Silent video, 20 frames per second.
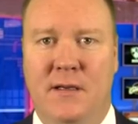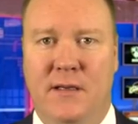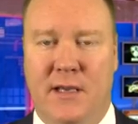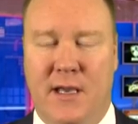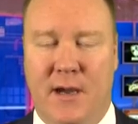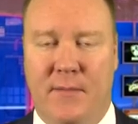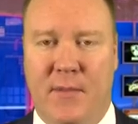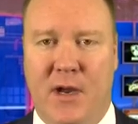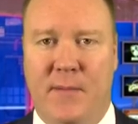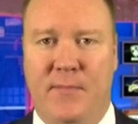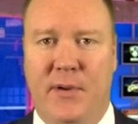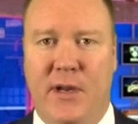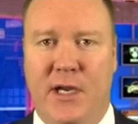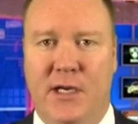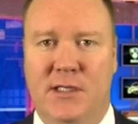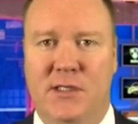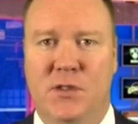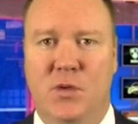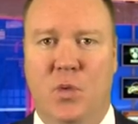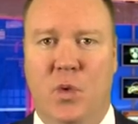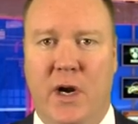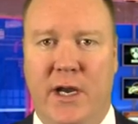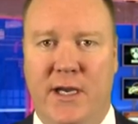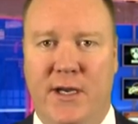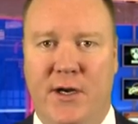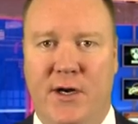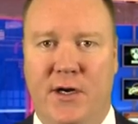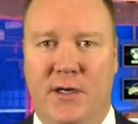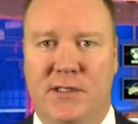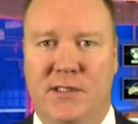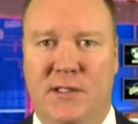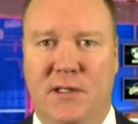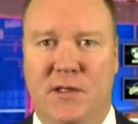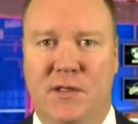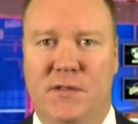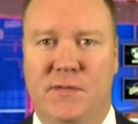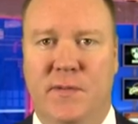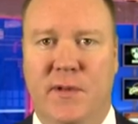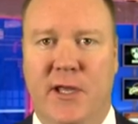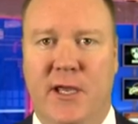Get my picks right here
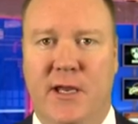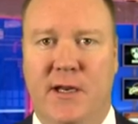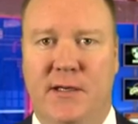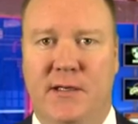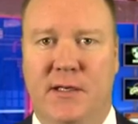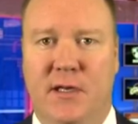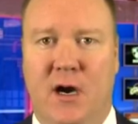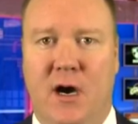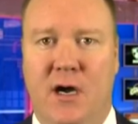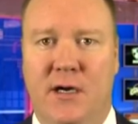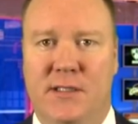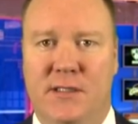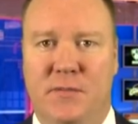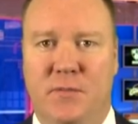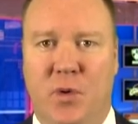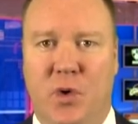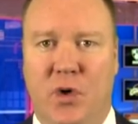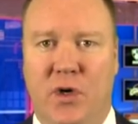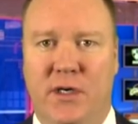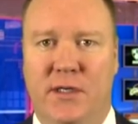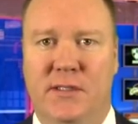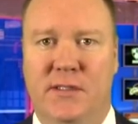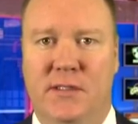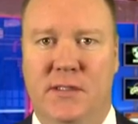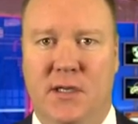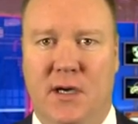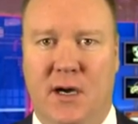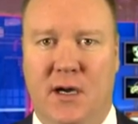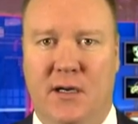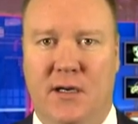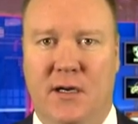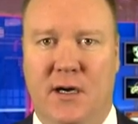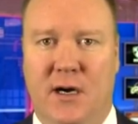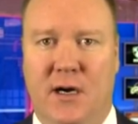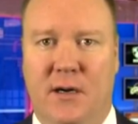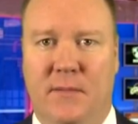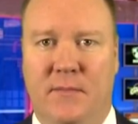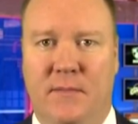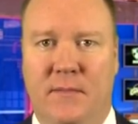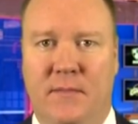exclusively at
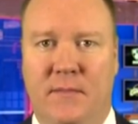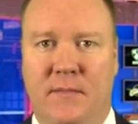DocSports.com.